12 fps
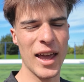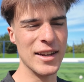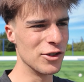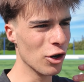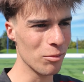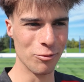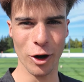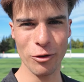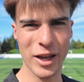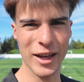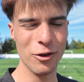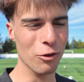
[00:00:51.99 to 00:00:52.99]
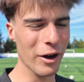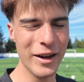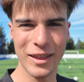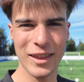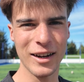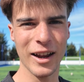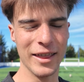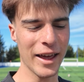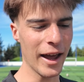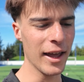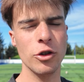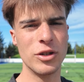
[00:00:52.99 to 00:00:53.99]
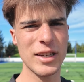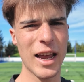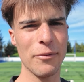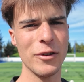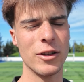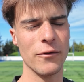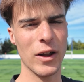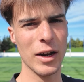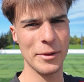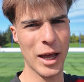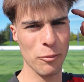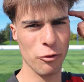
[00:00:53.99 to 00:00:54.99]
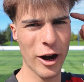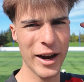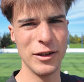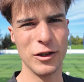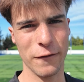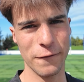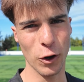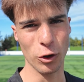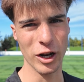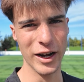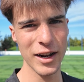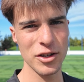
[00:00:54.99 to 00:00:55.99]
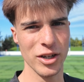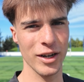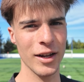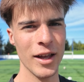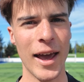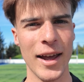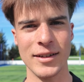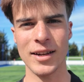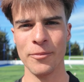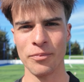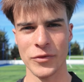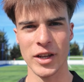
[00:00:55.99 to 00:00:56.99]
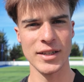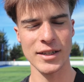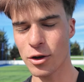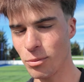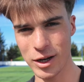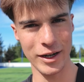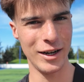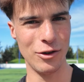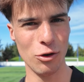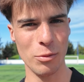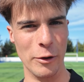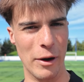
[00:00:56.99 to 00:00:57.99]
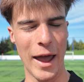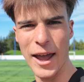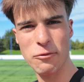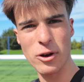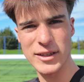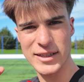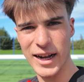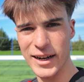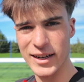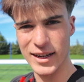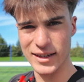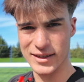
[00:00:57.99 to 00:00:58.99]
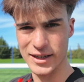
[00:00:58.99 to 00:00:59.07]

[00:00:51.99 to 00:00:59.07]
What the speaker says: It's not broken or anything like that. You just haven't developed that brain to foot connection. And this is completely normal. Everyone started at